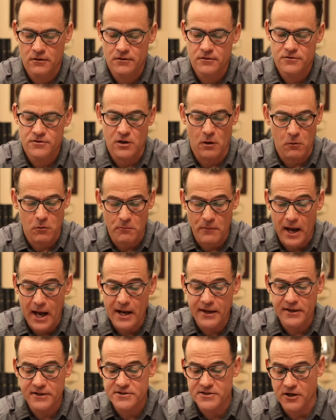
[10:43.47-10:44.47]
sober
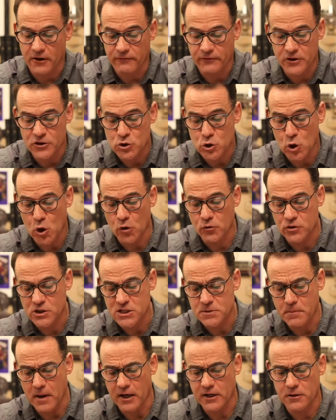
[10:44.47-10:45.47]
minded, self controlled,
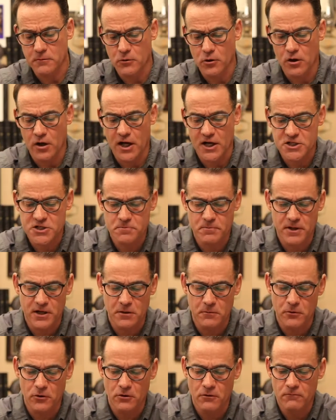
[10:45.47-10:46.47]
respectable,
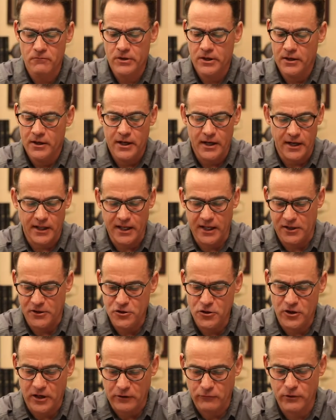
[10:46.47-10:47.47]
hospitable. And again,
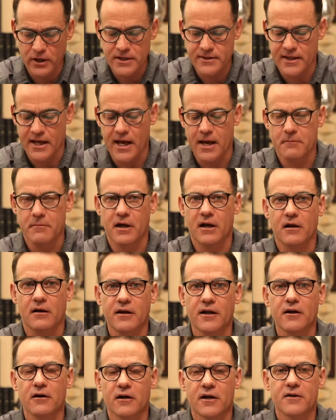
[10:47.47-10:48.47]
you can read that, but
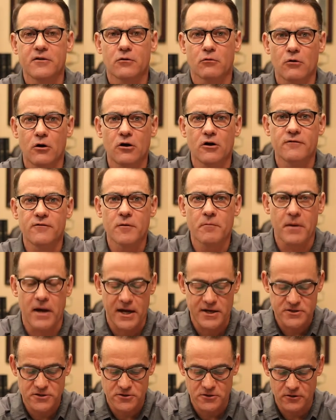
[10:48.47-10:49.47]
clearly the role of the
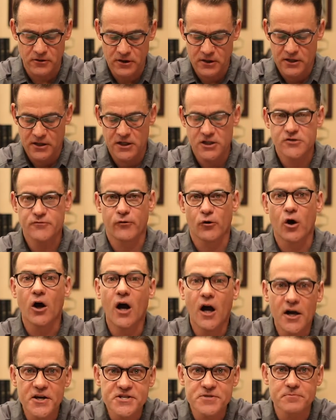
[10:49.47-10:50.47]
pastor is for a
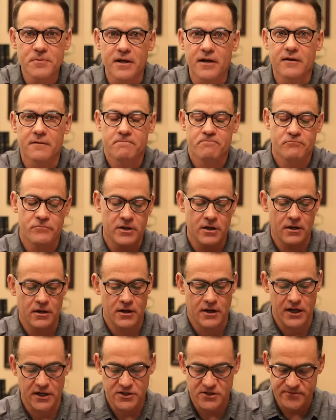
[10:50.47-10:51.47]
husband,
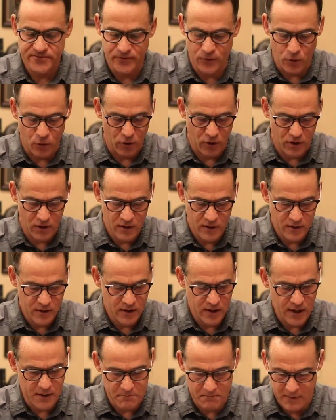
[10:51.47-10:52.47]
it's for
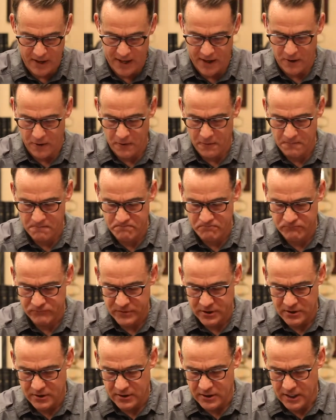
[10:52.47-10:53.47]
a male.
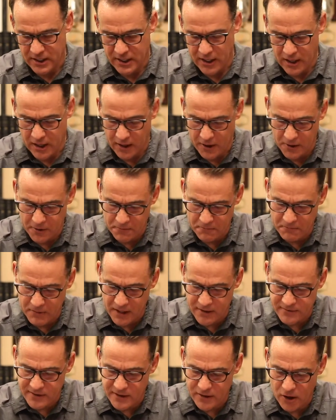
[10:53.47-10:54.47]
Um,
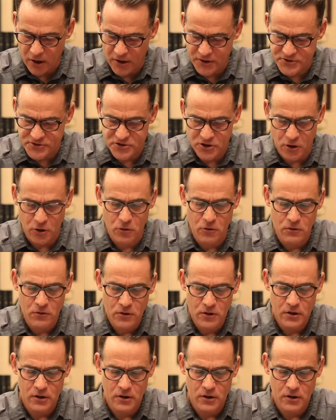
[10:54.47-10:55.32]
and then also,